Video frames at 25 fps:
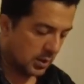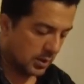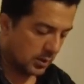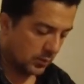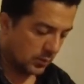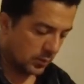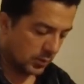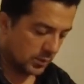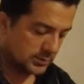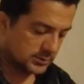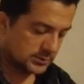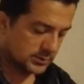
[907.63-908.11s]

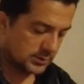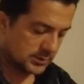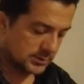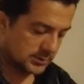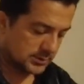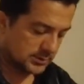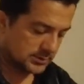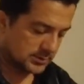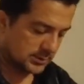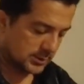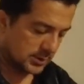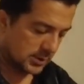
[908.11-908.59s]
Once it
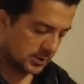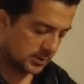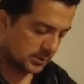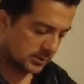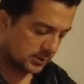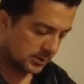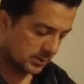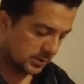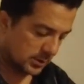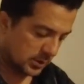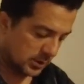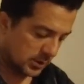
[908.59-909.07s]
is done,
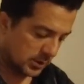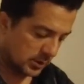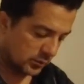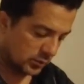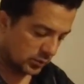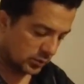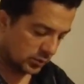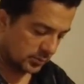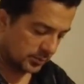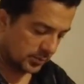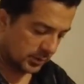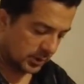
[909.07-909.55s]
I
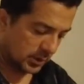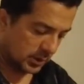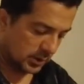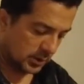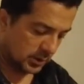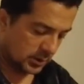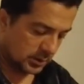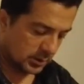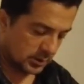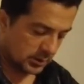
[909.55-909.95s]
will be